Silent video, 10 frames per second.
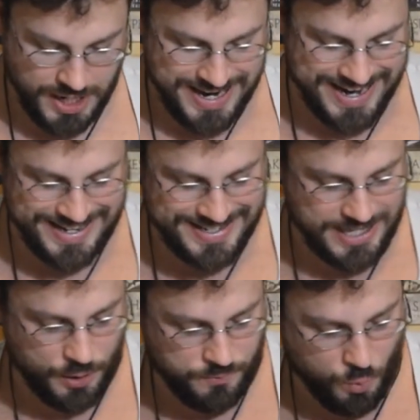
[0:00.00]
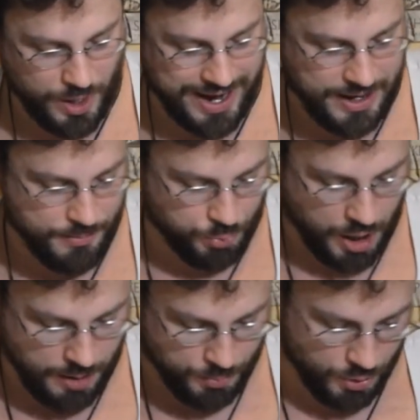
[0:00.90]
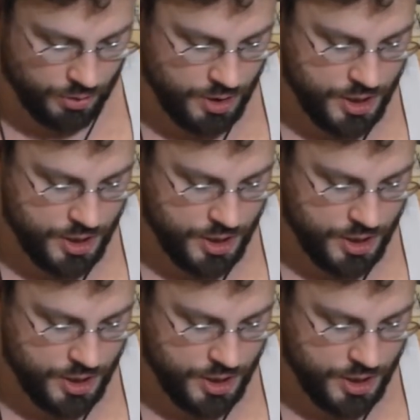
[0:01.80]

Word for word: It is therefore an improper